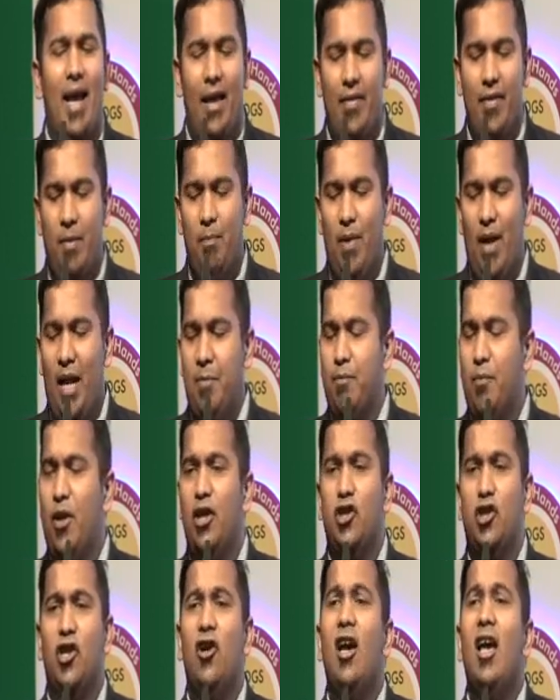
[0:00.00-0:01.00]
and the blood
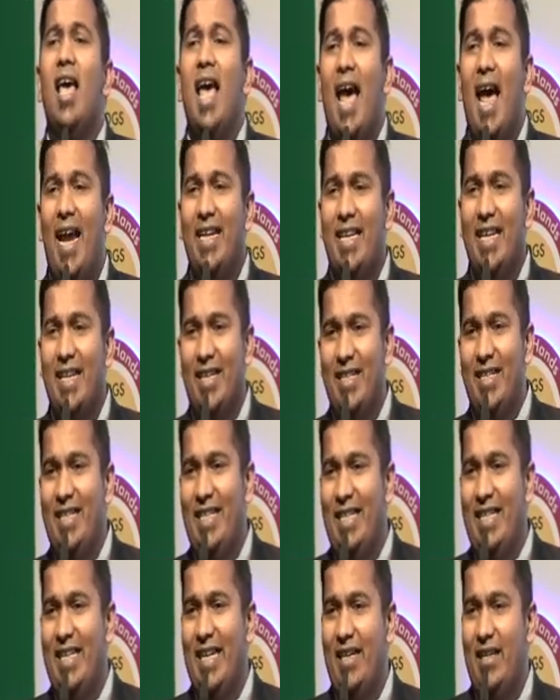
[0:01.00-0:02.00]
pressure, and take a
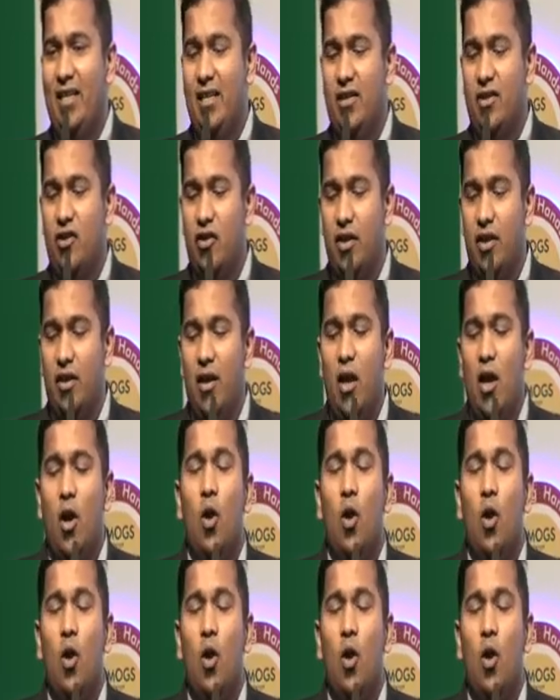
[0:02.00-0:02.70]
detailed history.